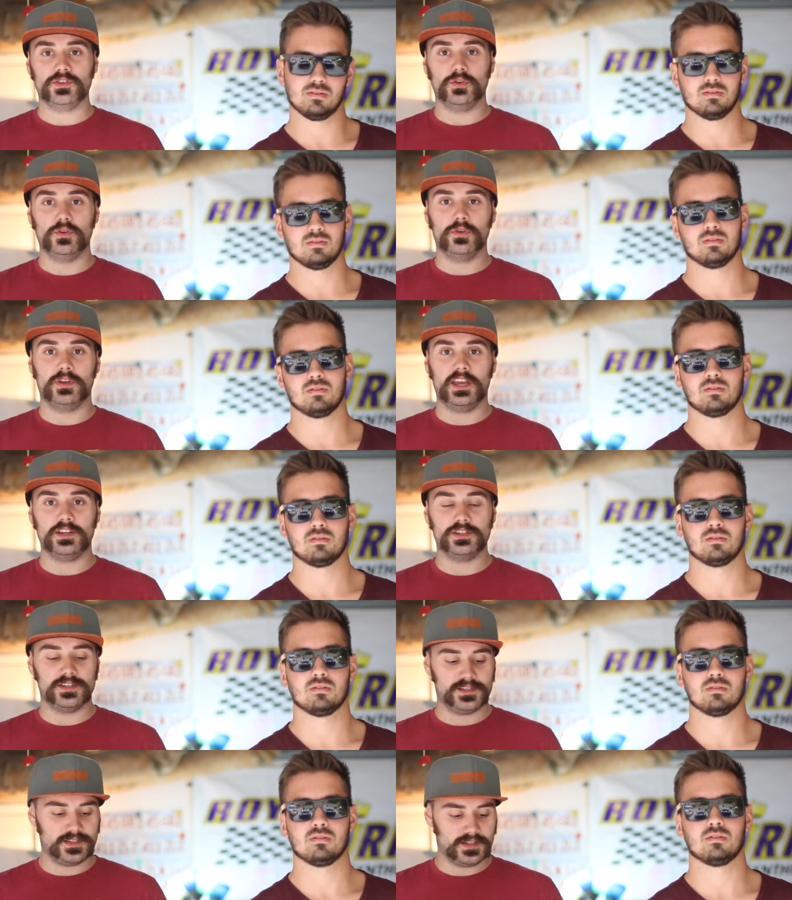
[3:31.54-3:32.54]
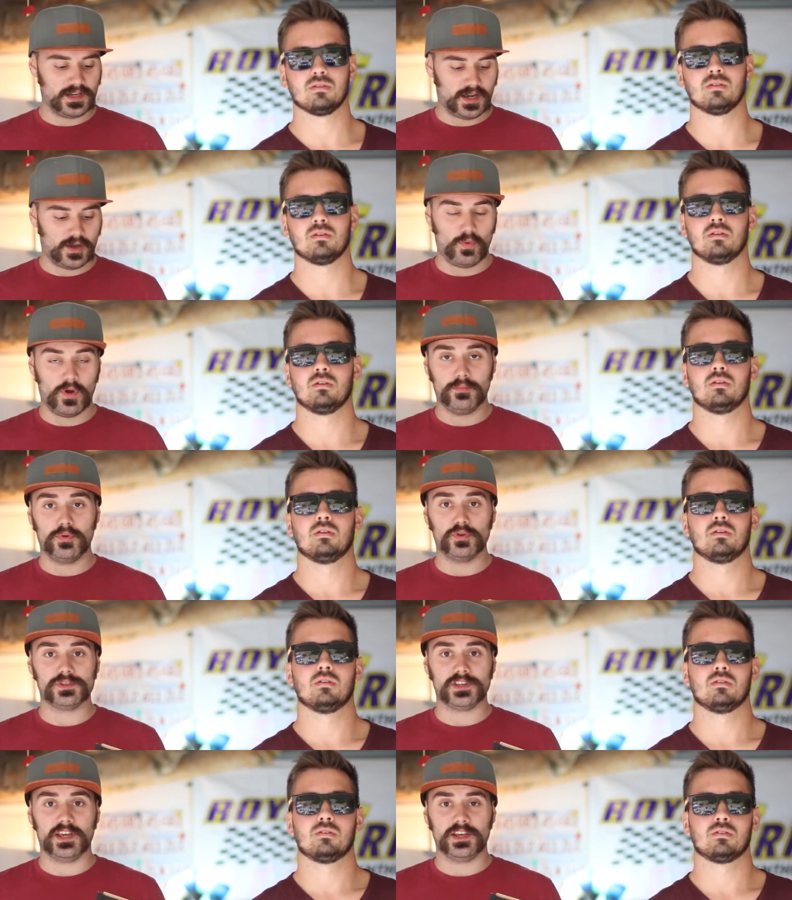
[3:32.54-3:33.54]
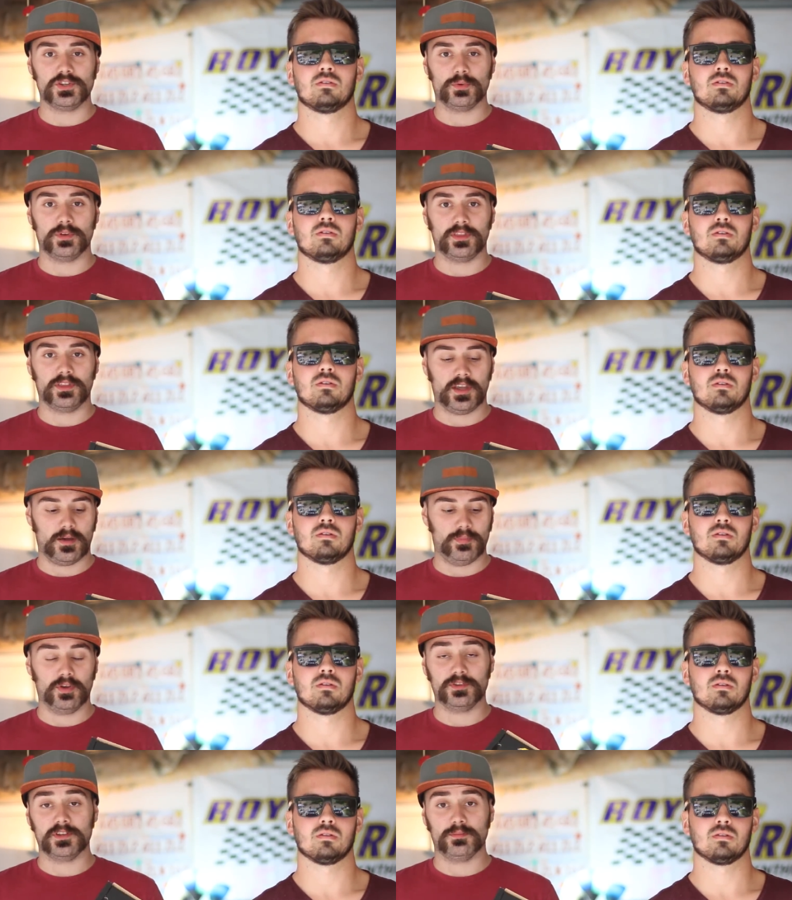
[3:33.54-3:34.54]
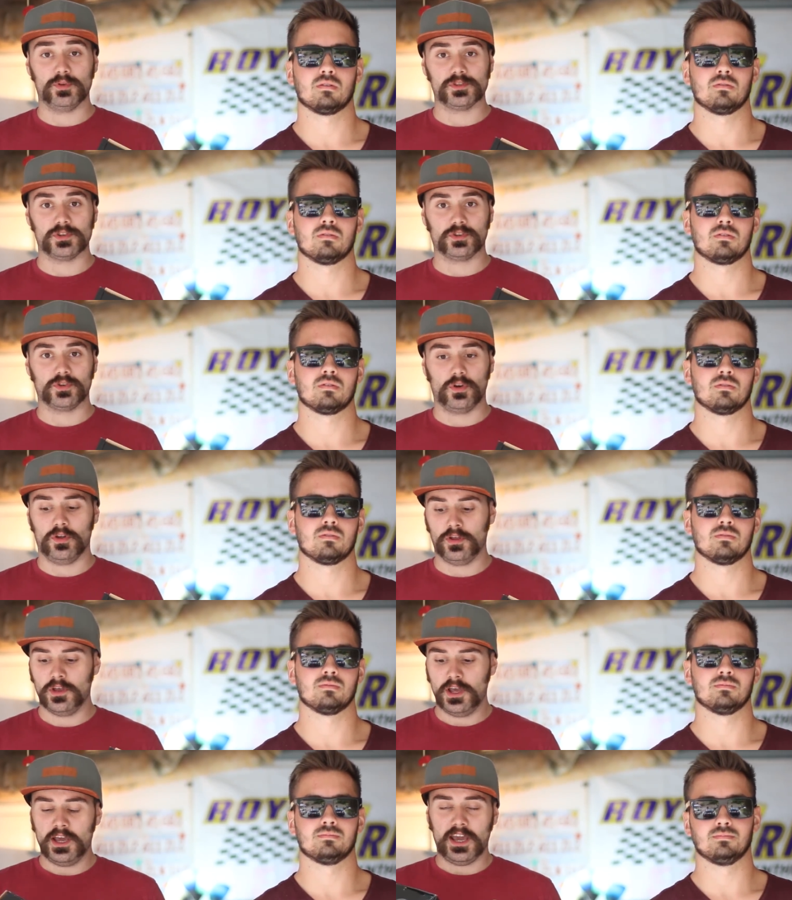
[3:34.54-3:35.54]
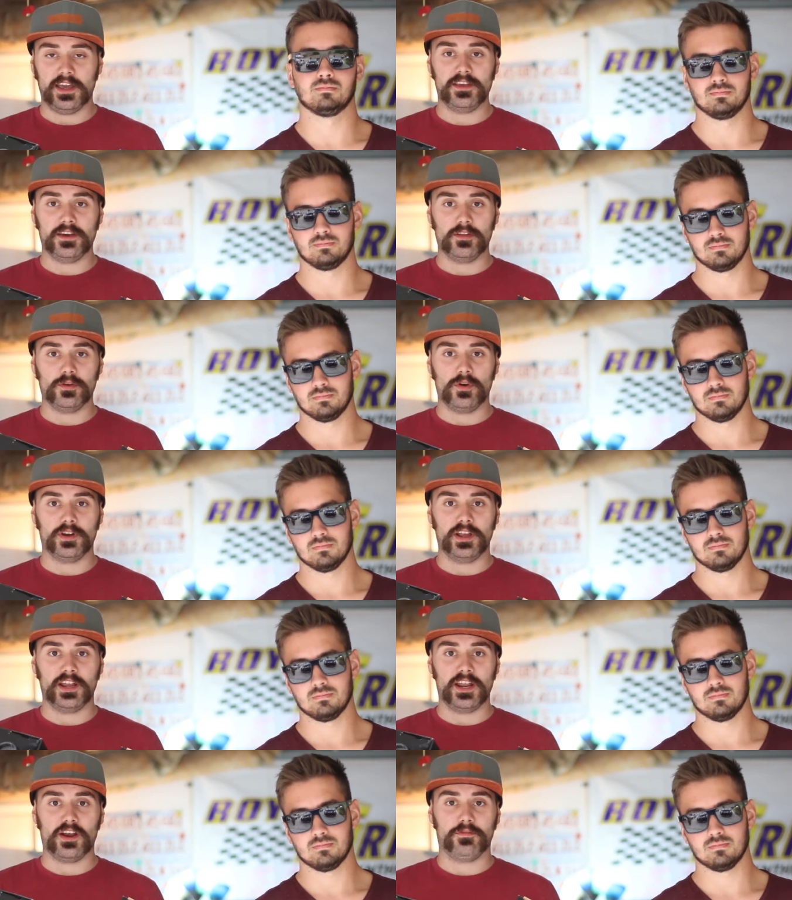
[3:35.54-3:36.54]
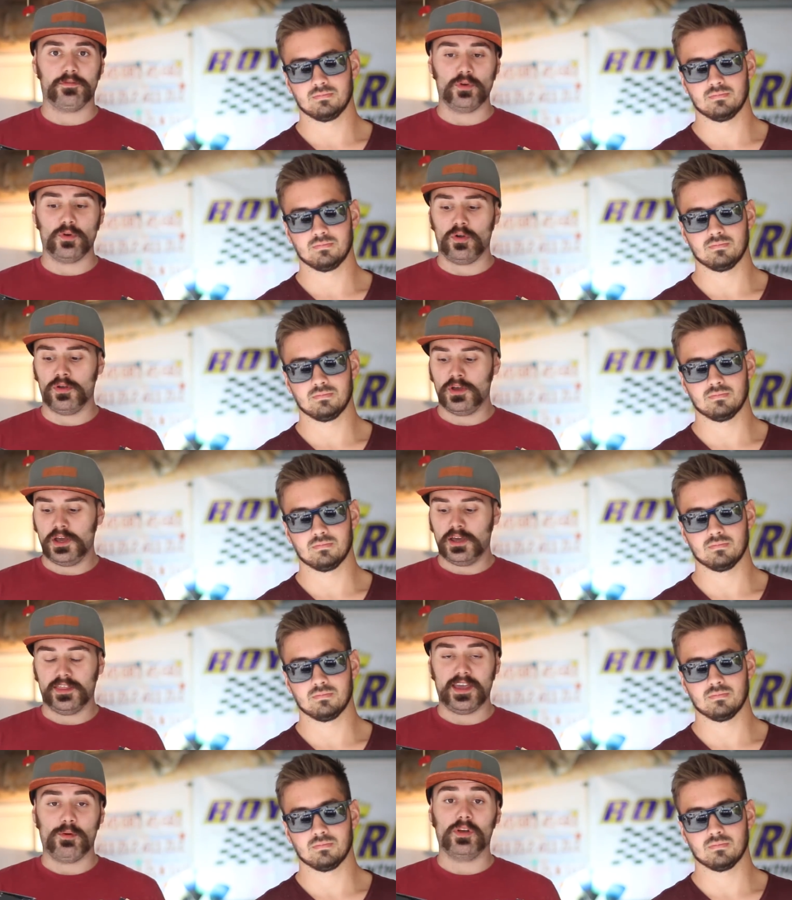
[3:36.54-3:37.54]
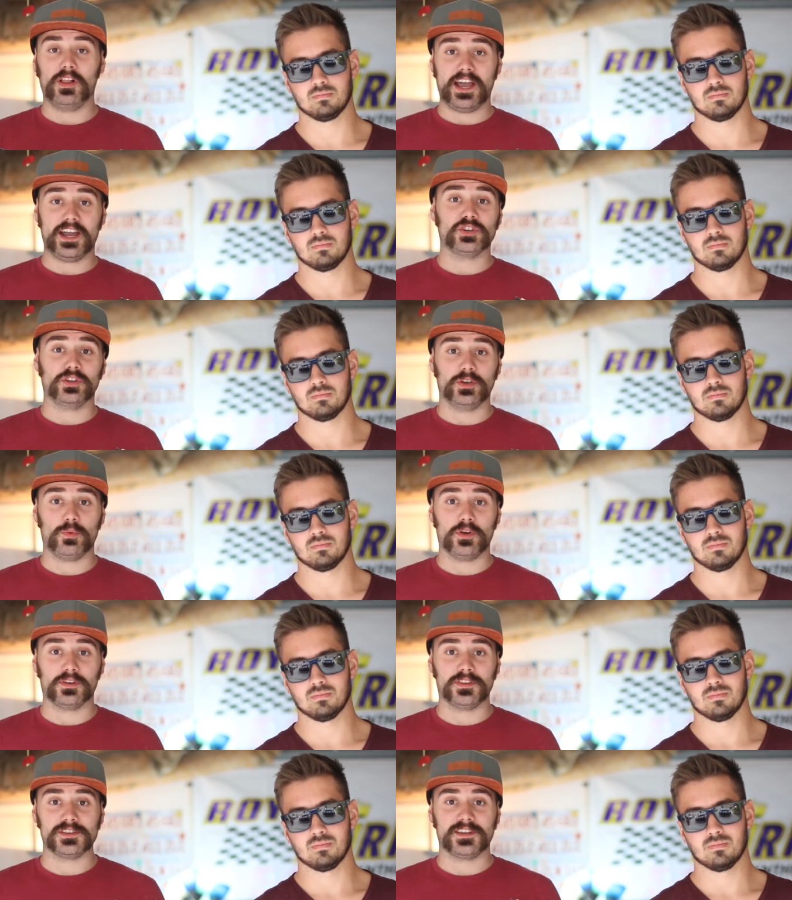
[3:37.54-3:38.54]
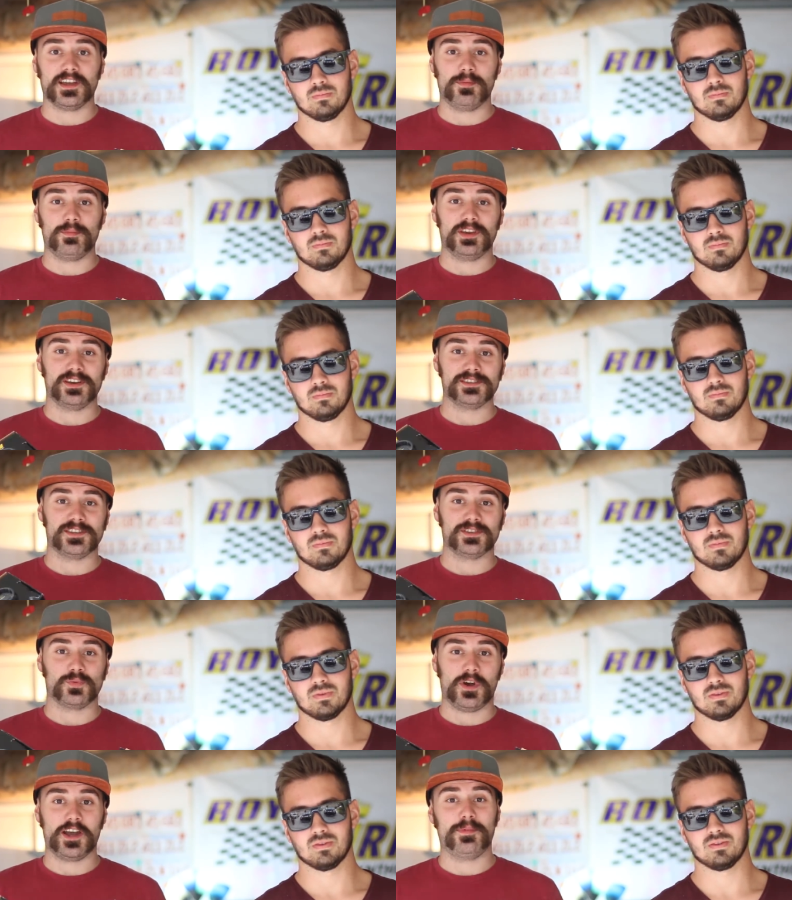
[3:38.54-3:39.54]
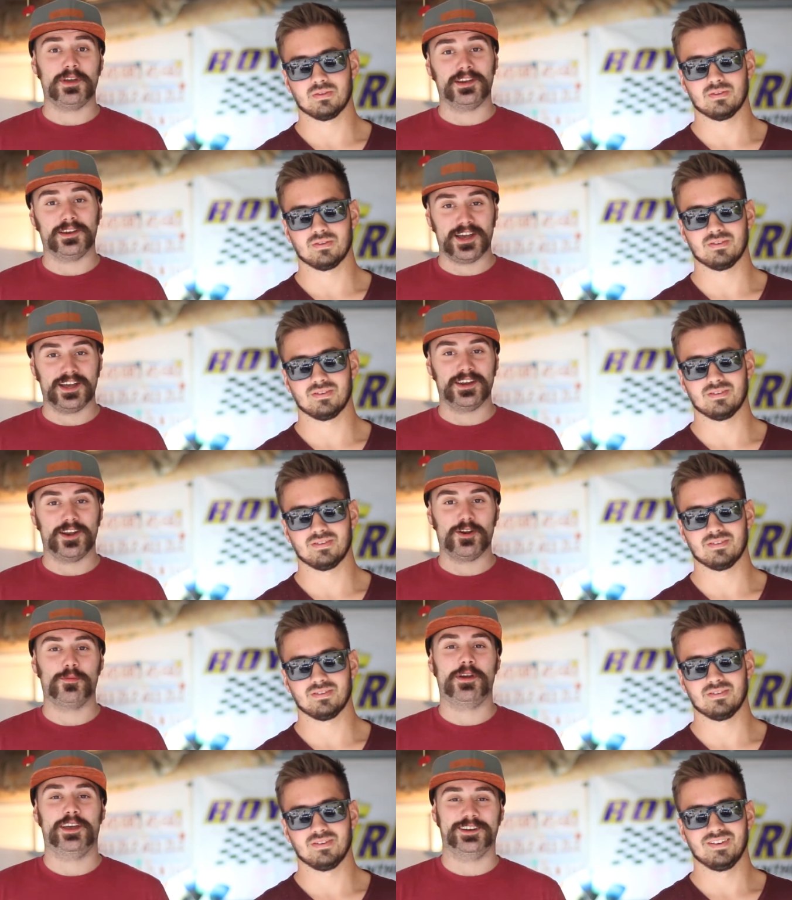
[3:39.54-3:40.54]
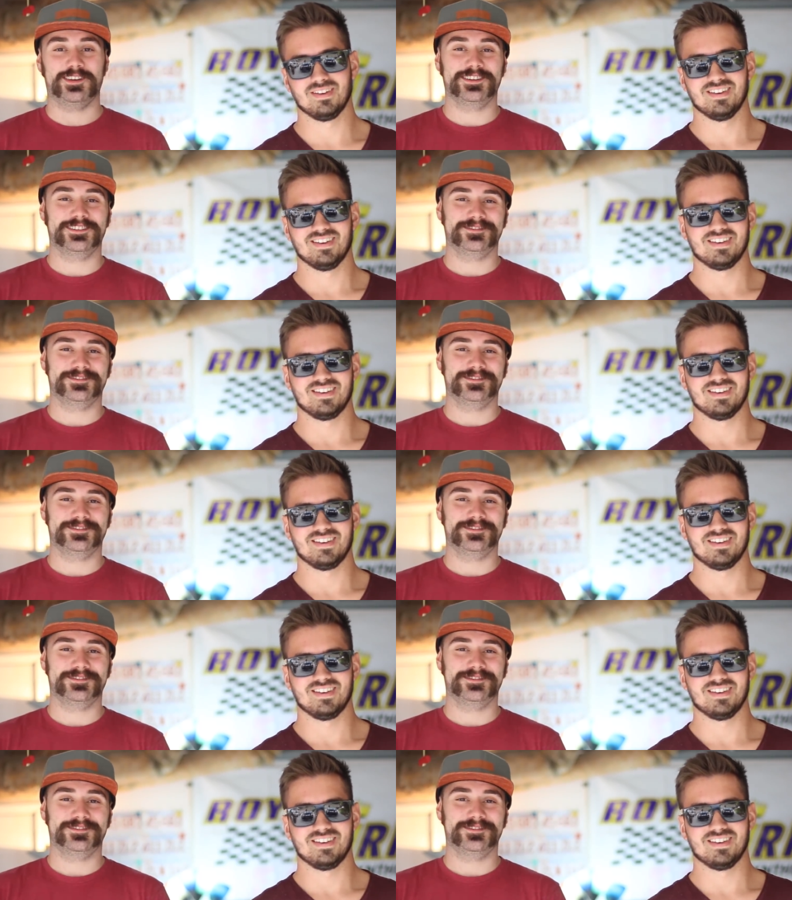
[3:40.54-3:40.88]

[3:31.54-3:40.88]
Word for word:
Speaker 1: two new gauges. Uh, one boost gauge with uh, built-in boost control. And the other one, an air fuel that will actually work this time because it's wideband, not narrowband.